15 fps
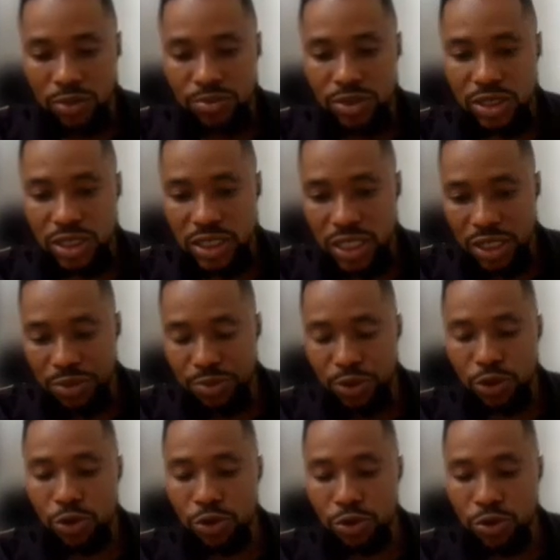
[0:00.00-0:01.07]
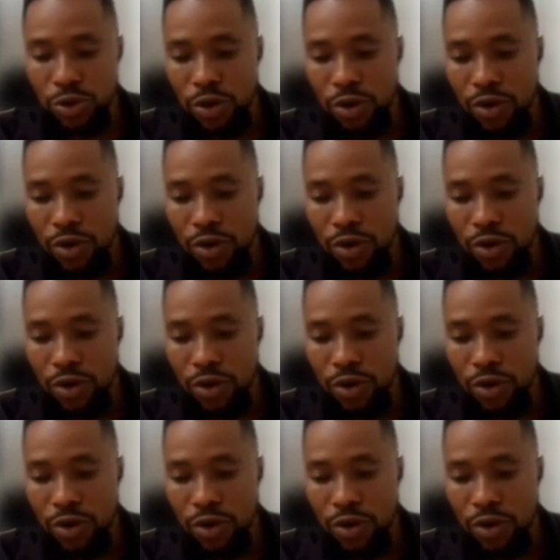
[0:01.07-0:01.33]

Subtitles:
cerebral